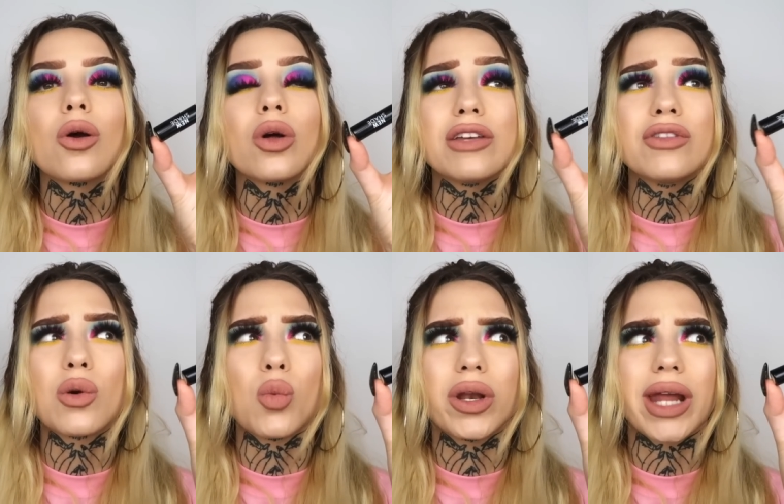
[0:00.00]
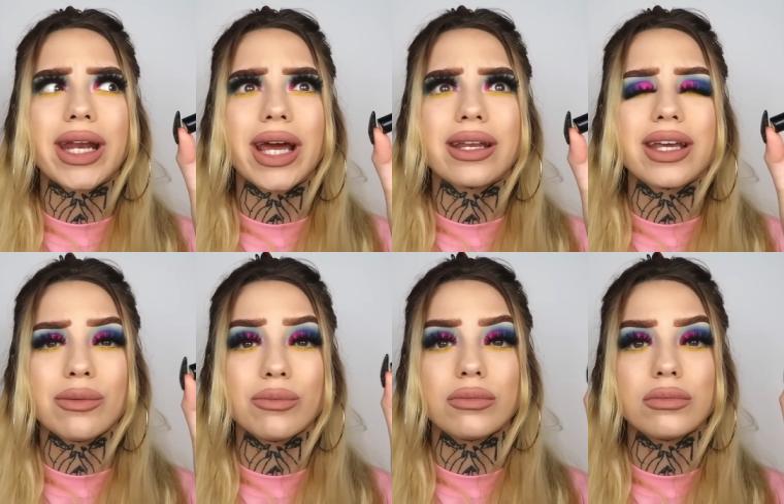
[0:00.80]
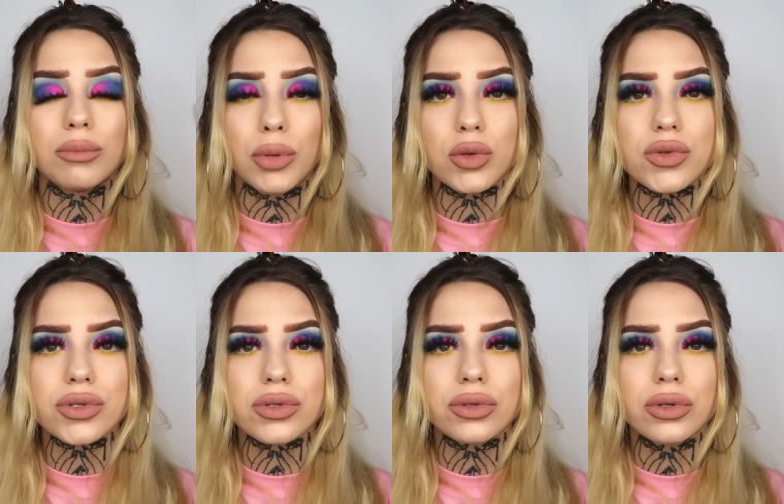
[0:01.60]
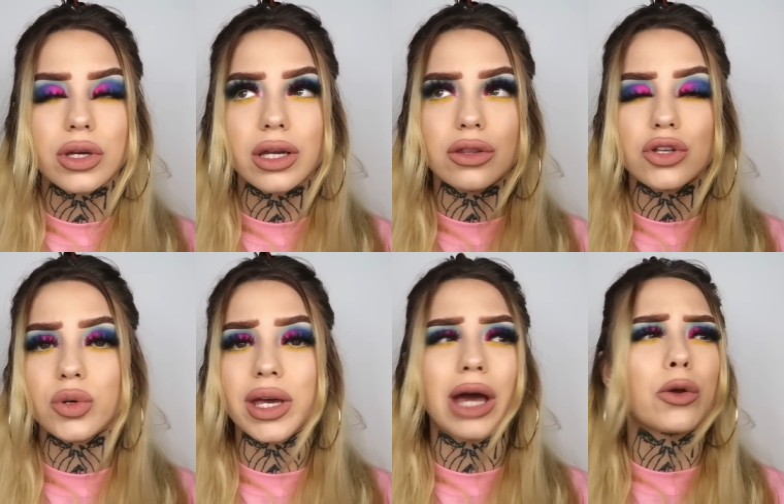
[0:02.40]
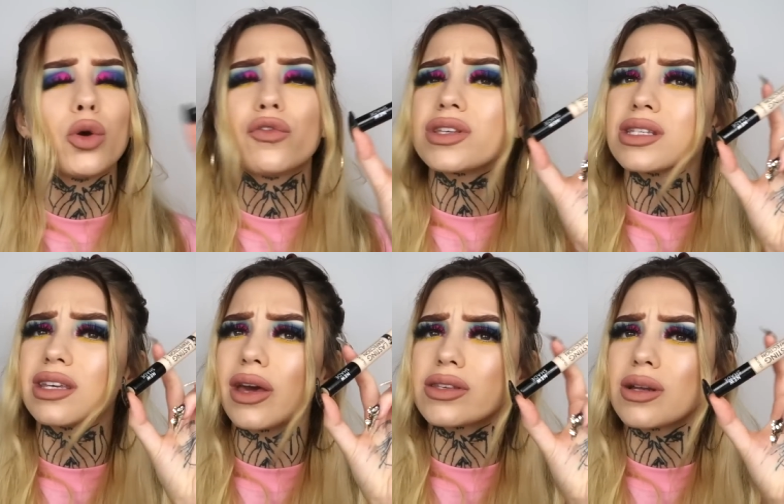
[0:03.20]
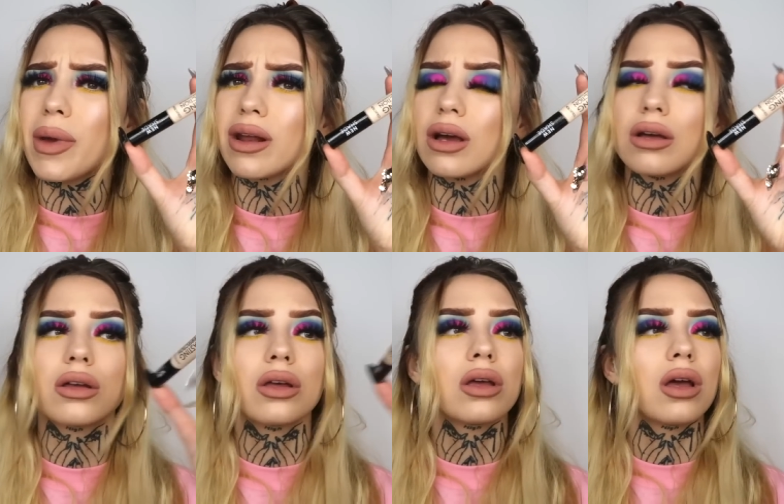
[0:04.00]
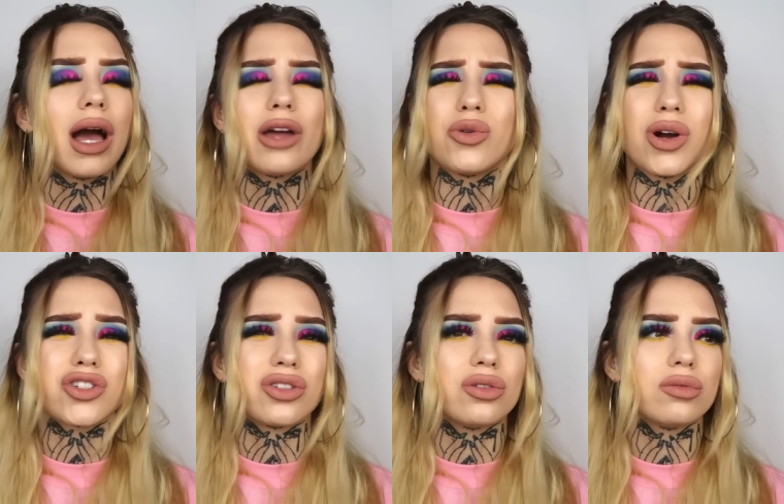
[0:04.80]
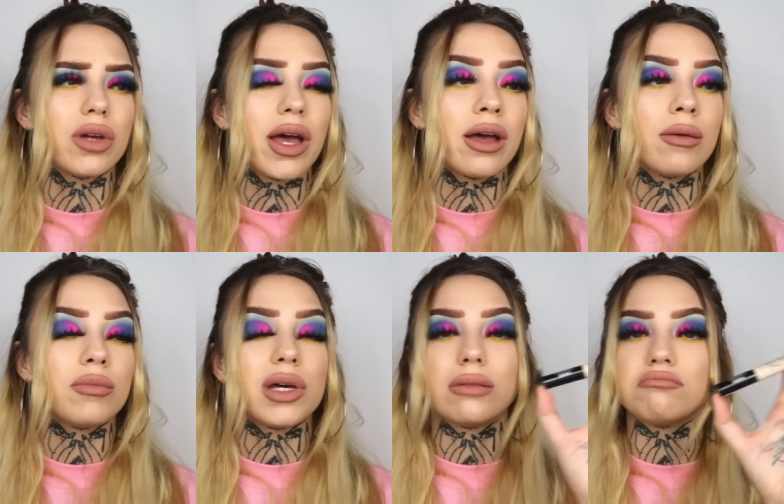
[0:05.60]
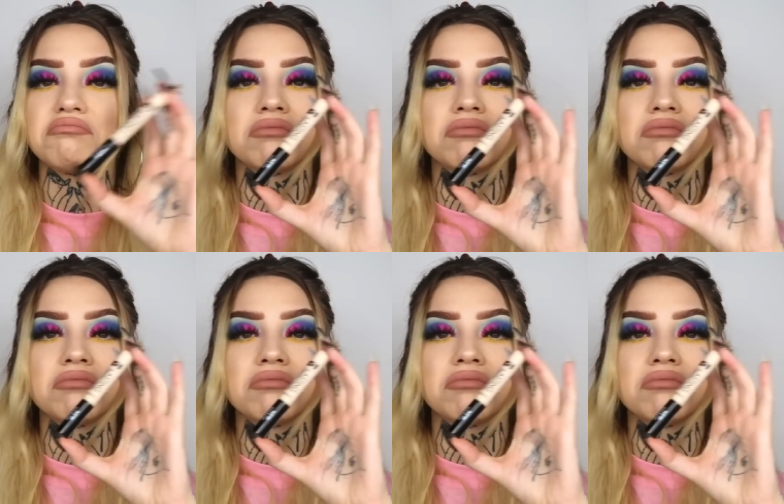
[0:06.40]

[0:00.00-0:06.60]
or even like one ninety nine in Boots in the UK. I don't know if this you get this in America. I don't actually know, um, but